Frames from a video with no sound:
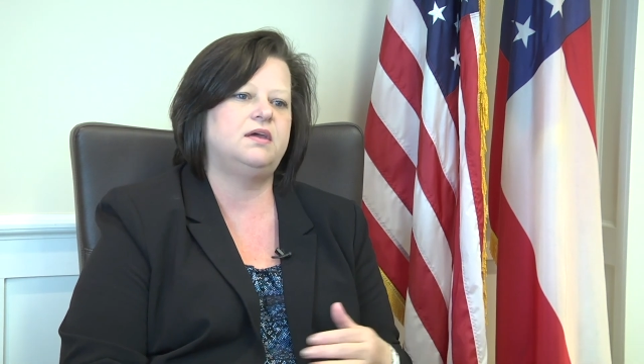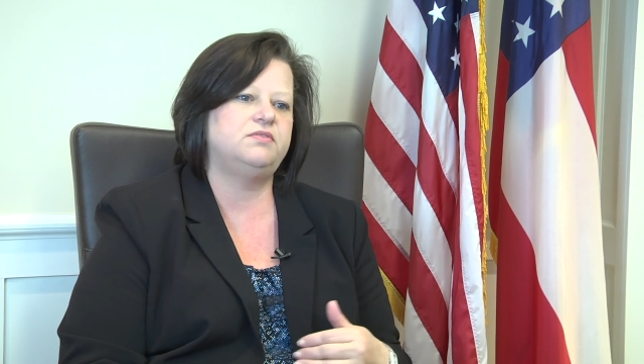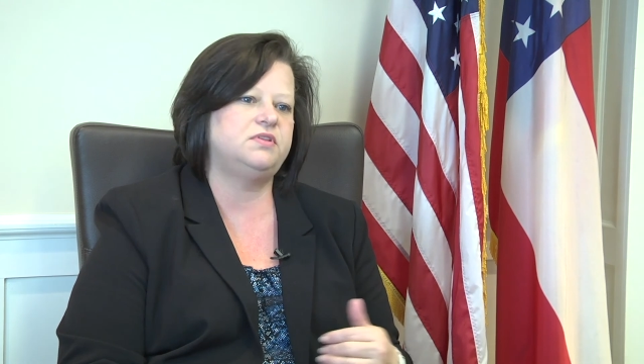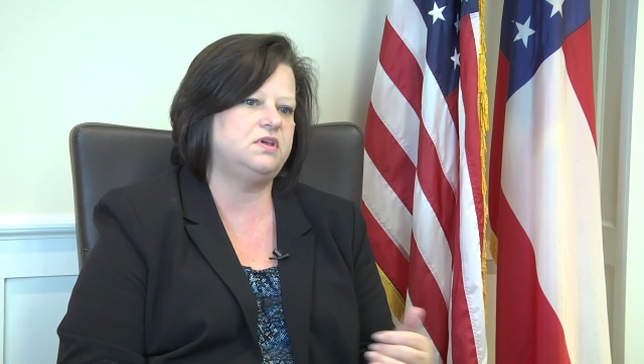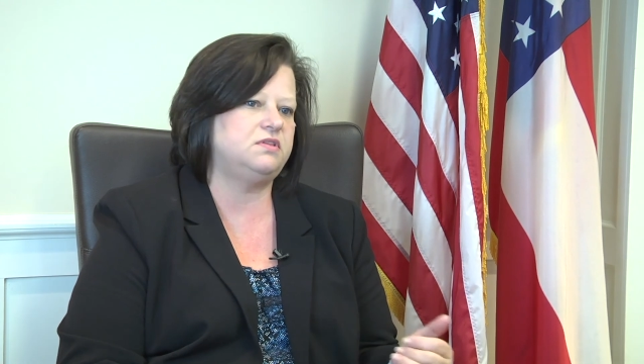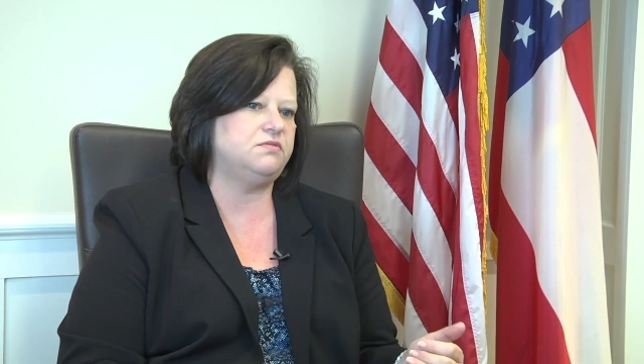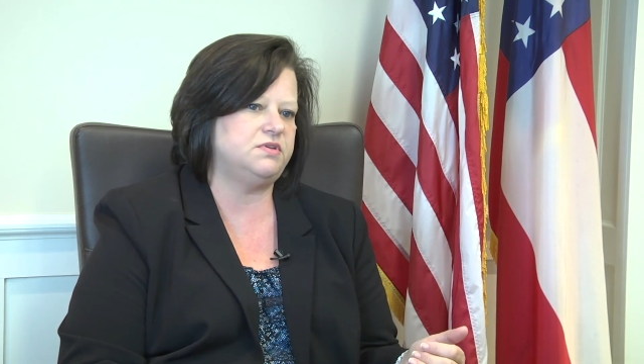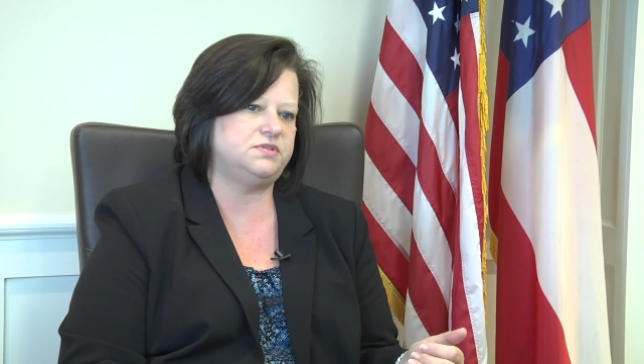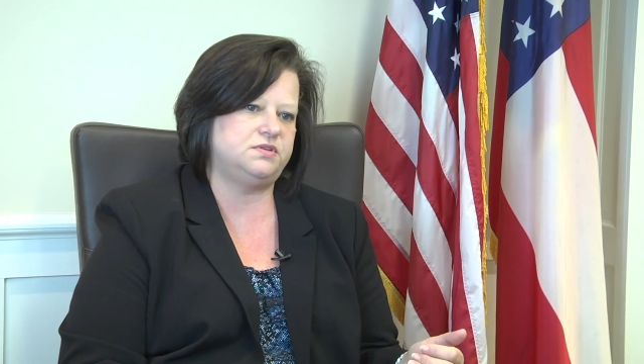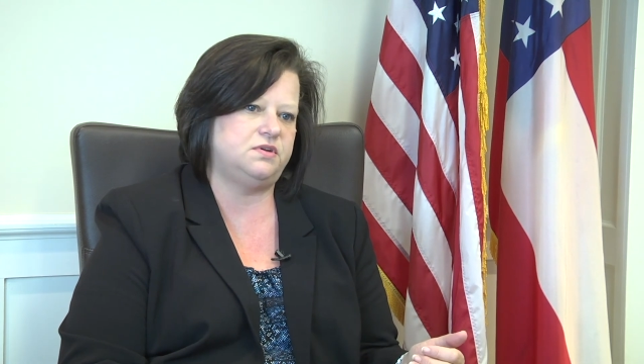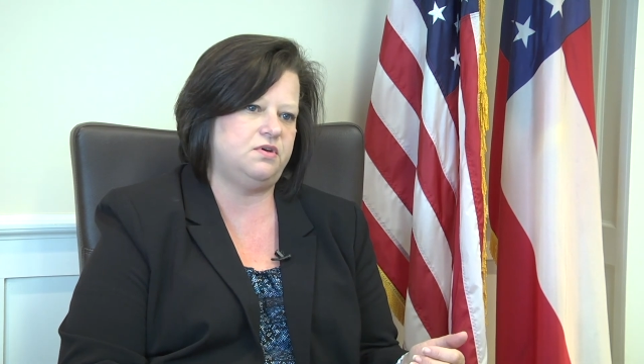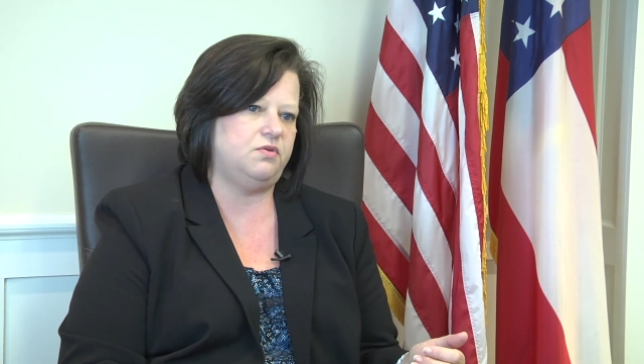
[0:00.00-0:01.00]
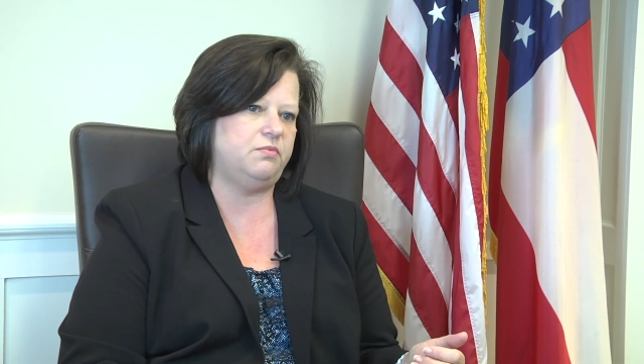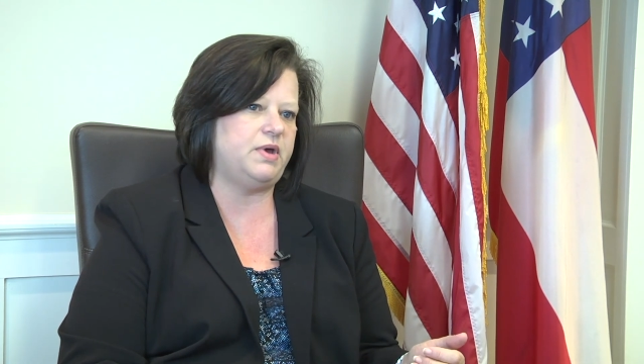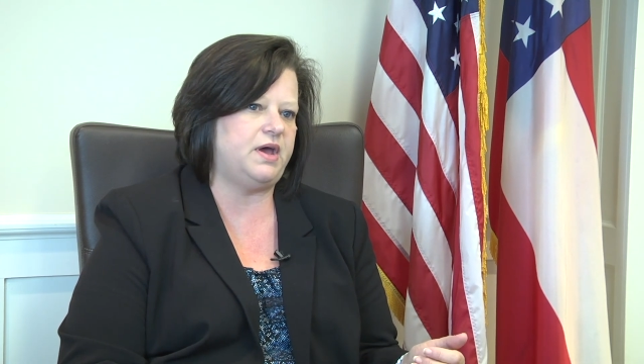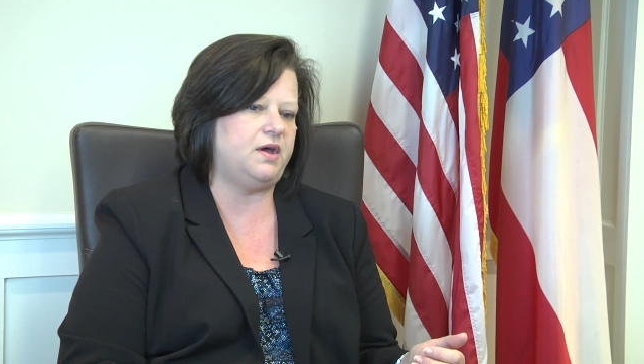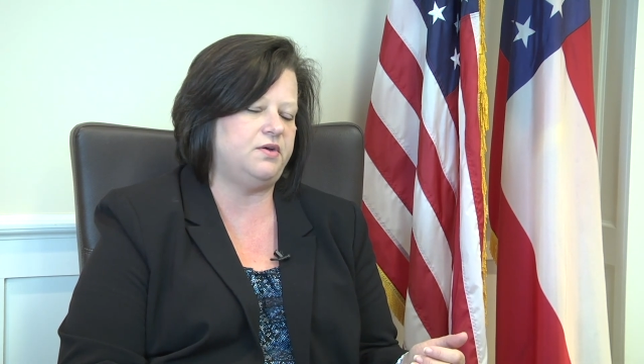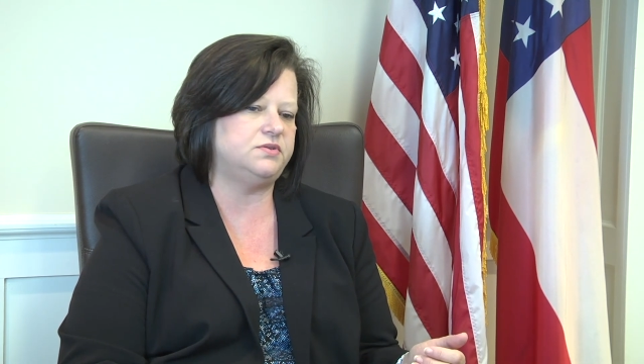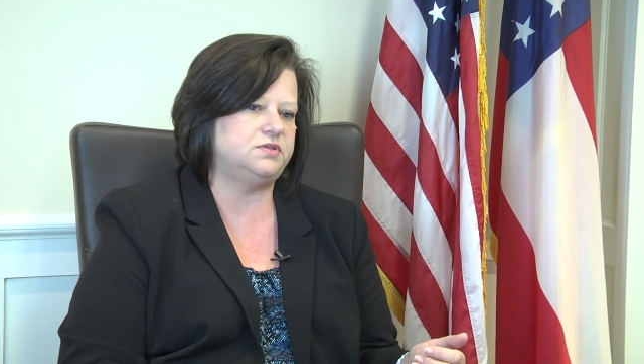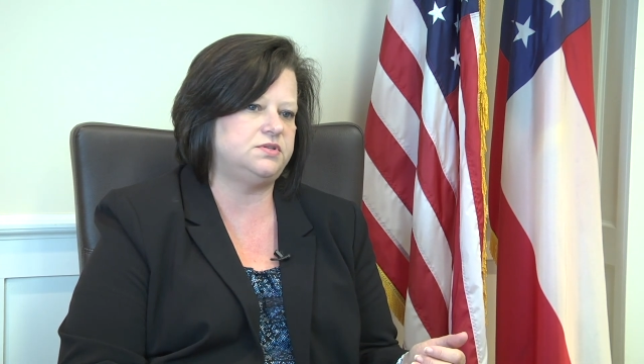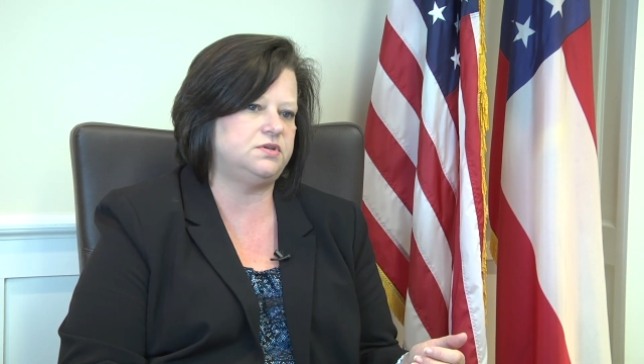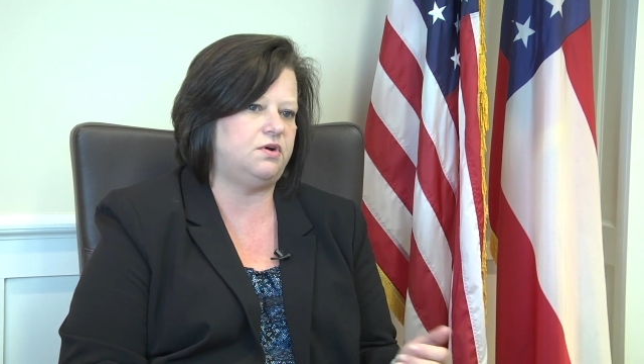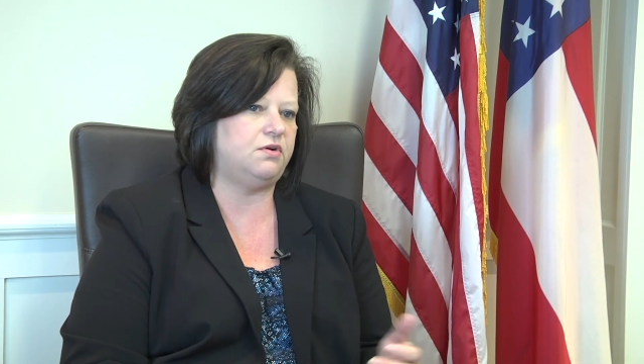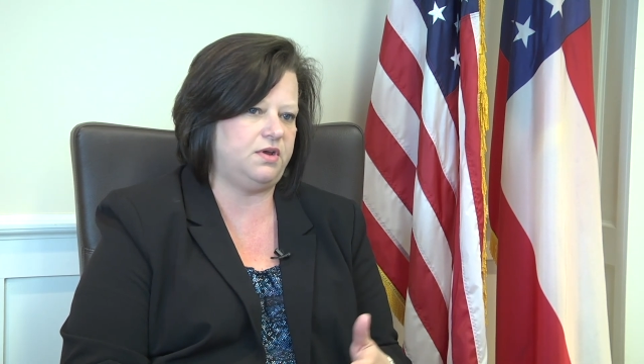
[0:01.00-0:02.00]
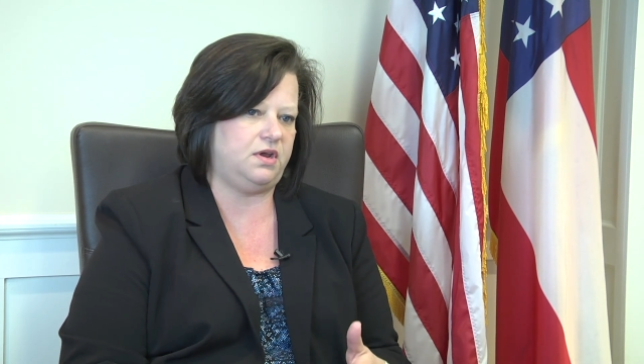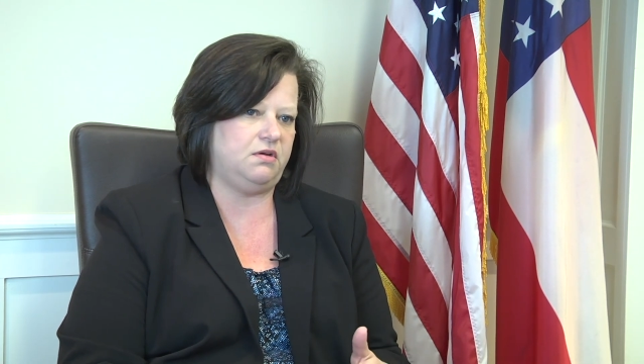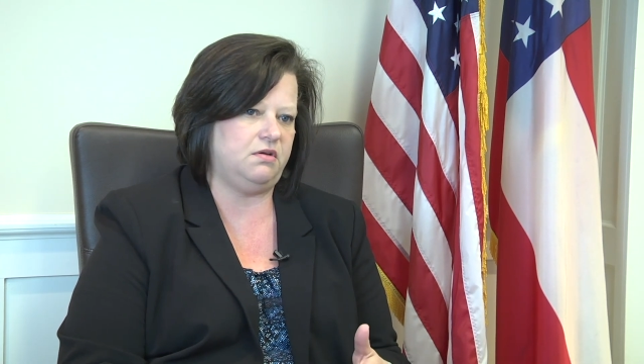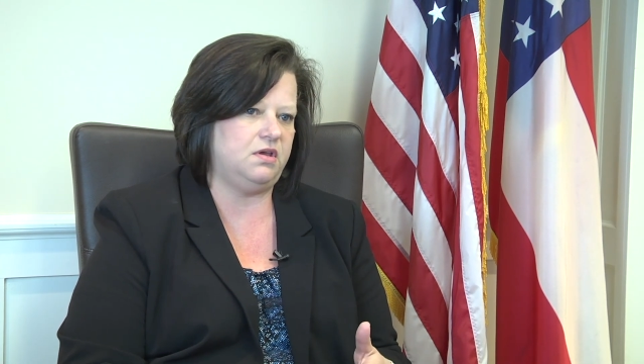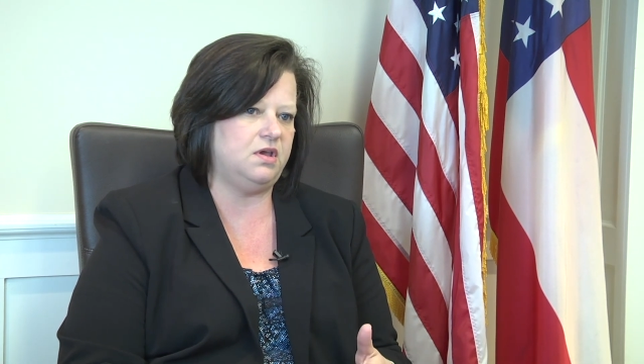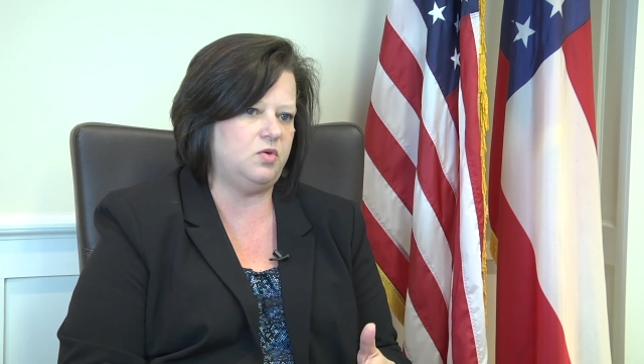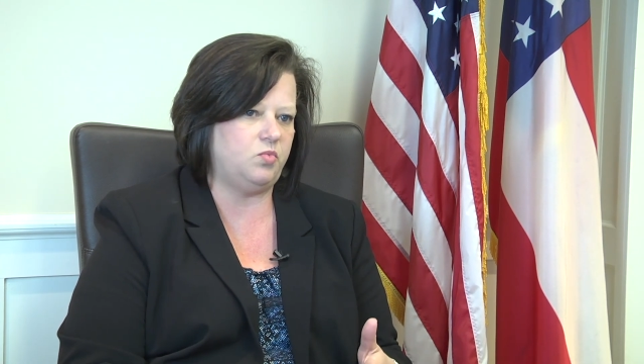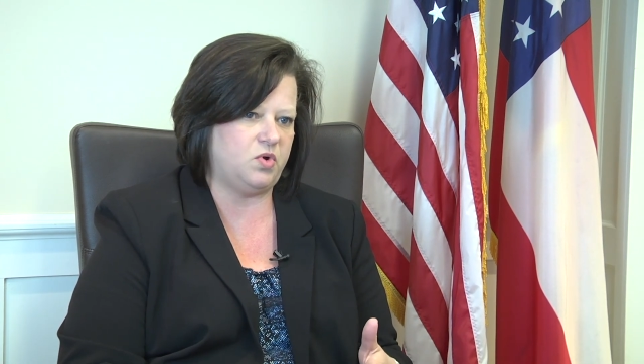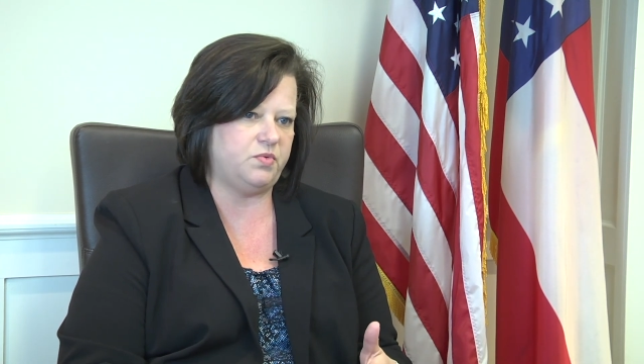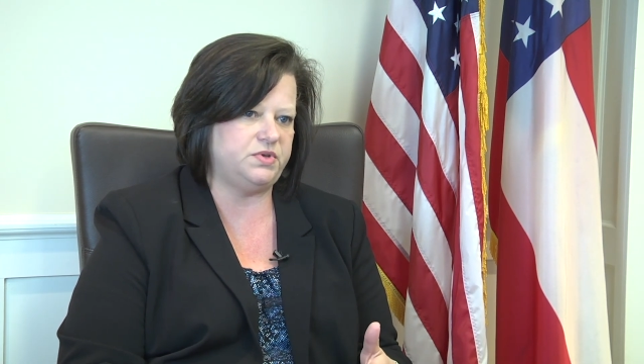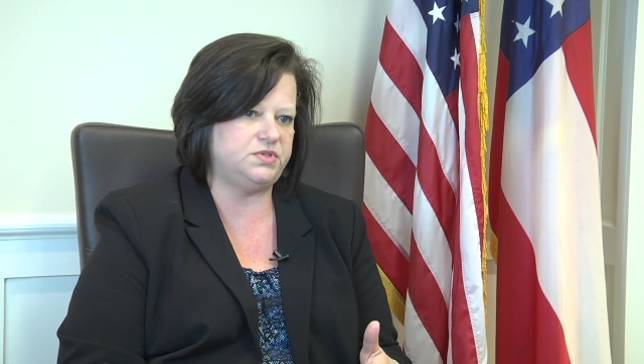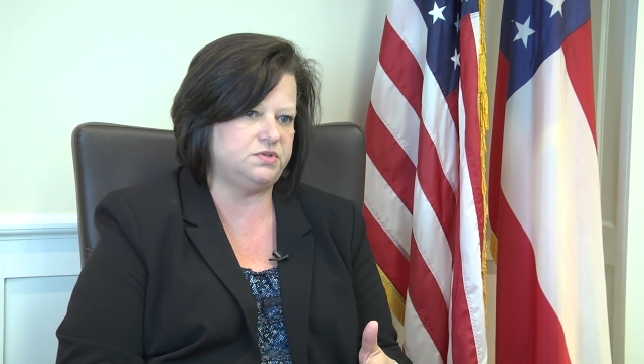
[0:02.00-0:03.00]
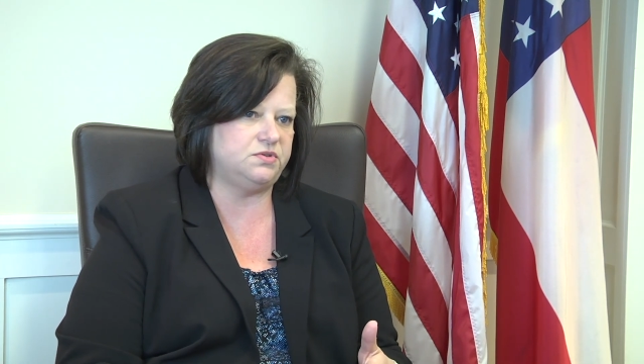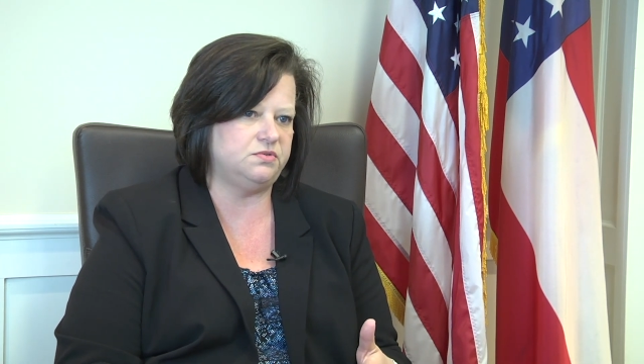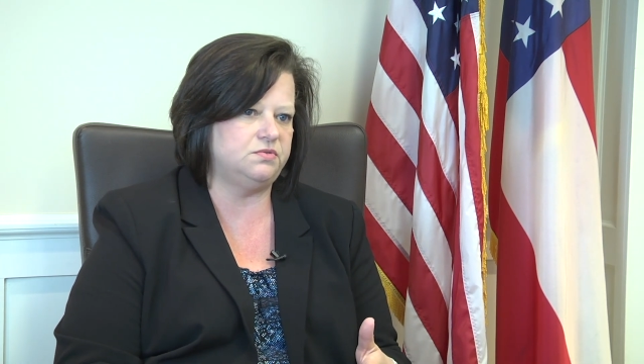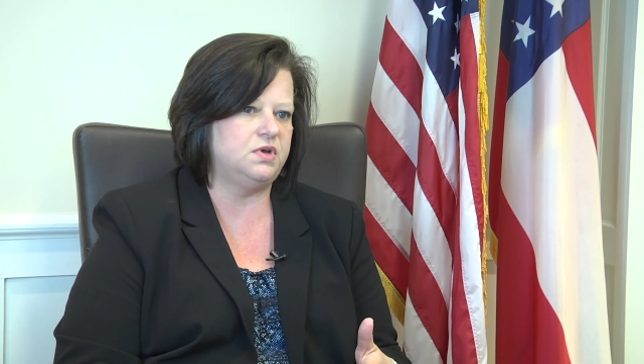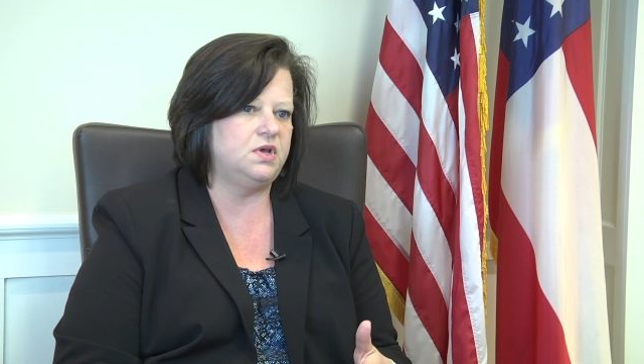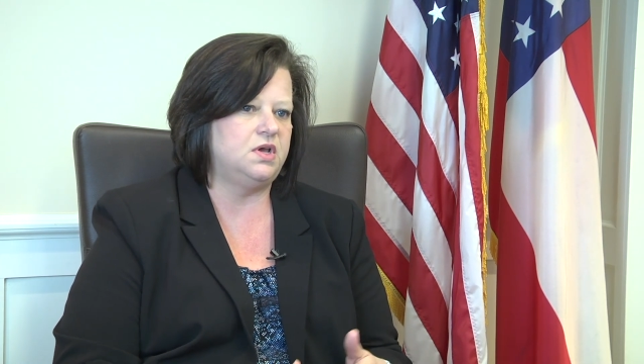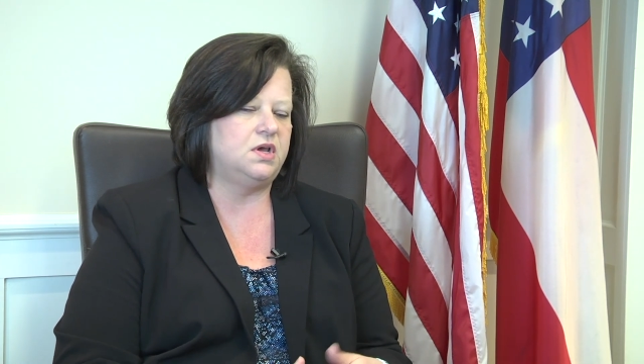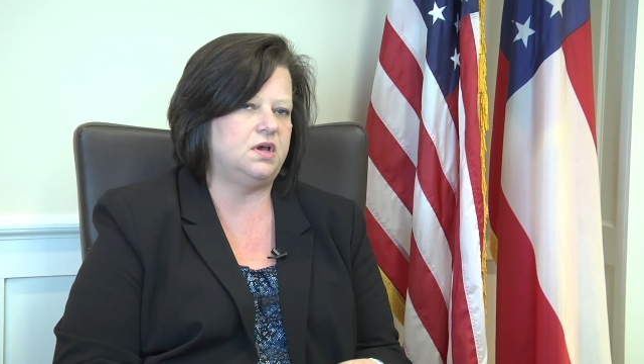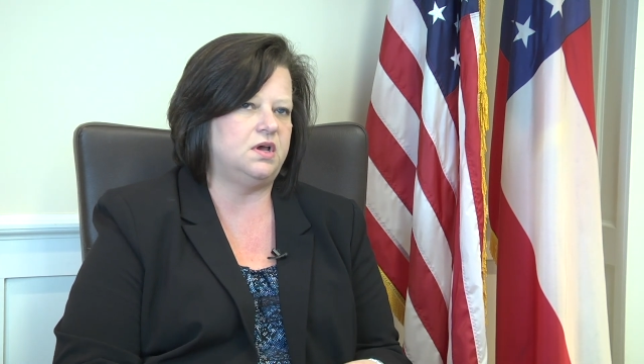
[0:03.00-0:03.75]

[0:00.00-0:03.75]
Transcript: everything there is to know about our area and what we do.